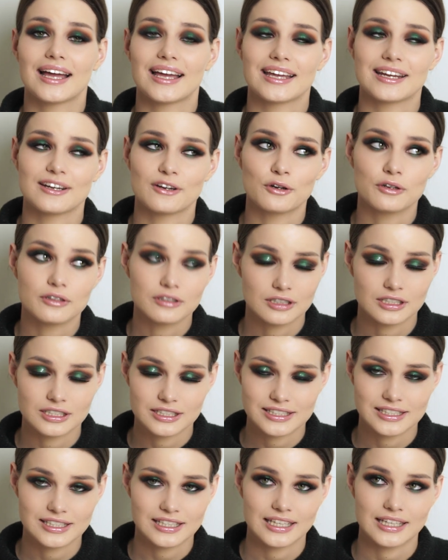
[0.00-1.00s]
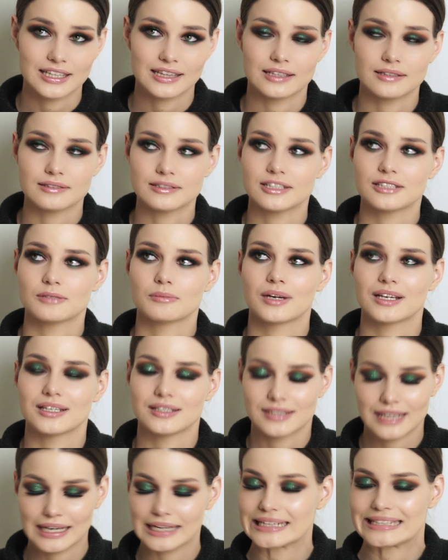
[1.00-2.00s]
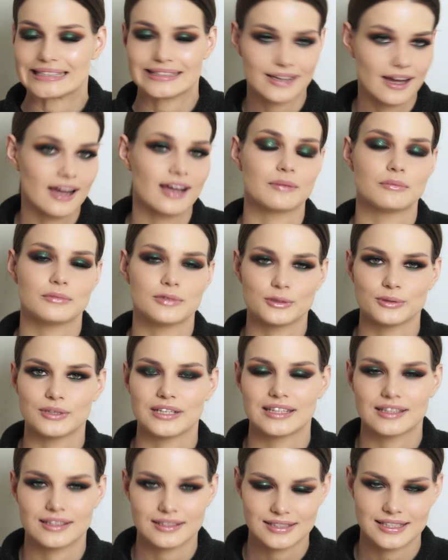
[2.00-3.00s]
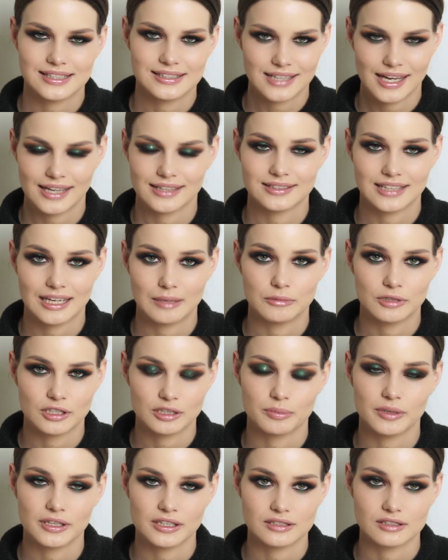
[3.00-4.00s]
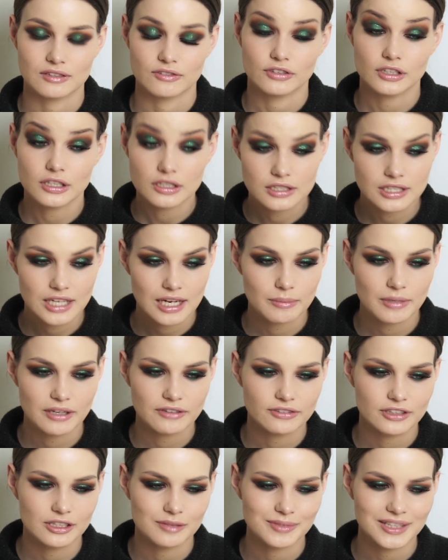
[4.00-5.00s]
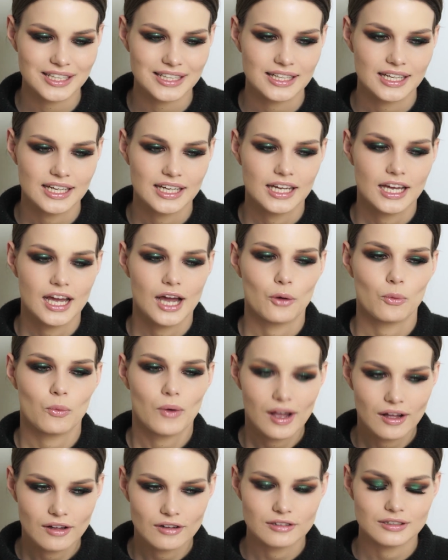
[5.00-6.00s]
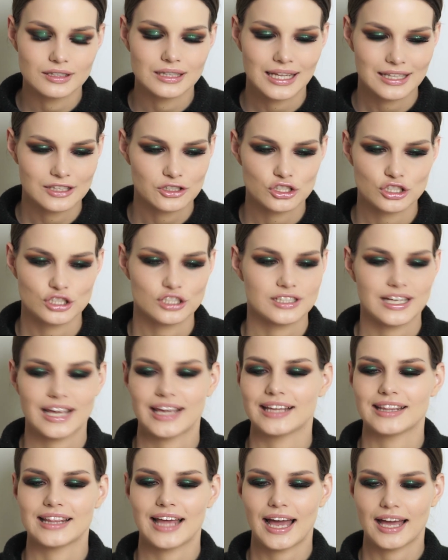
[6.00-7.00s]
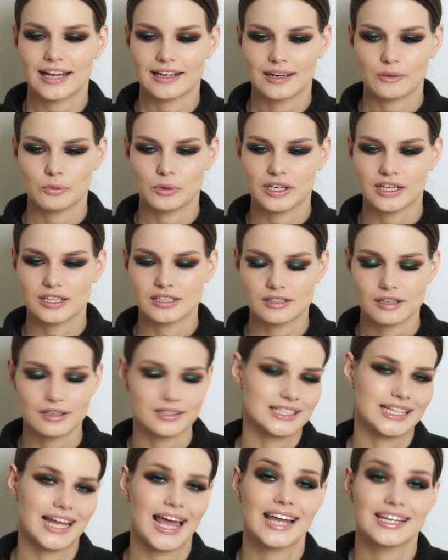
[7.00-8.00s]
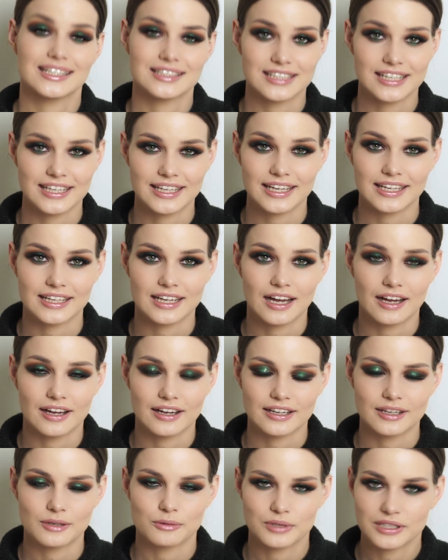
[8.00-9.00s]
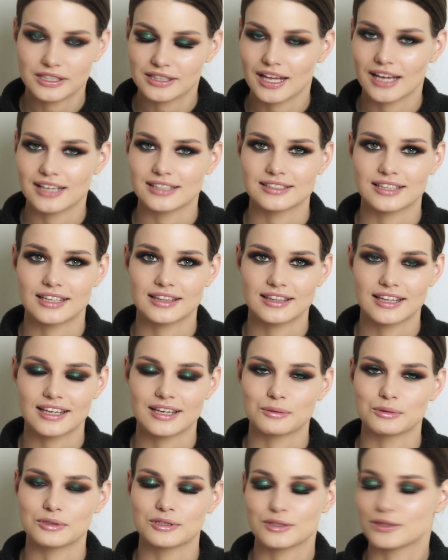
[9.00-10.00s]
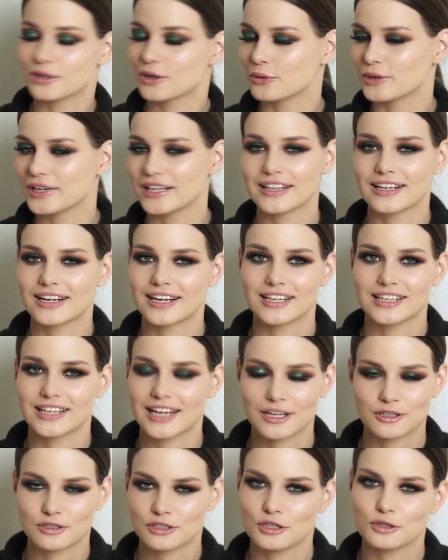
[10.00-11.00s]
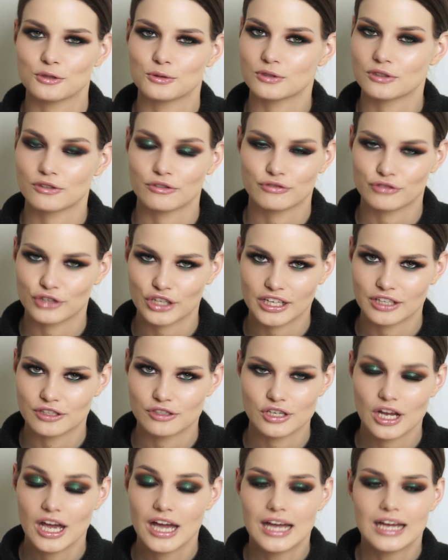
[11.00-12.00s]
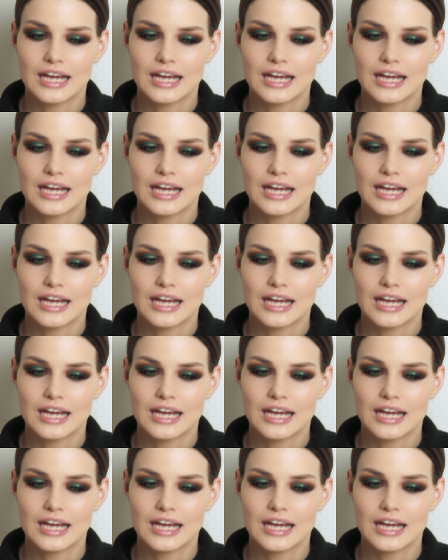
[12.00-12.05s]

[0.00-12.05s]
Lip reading: In all honesty, this is my second time doing this exact same look, because the first time I filmed it, well, let's just say that when I started editing it, I realized that there was no way that I could actually use the footage.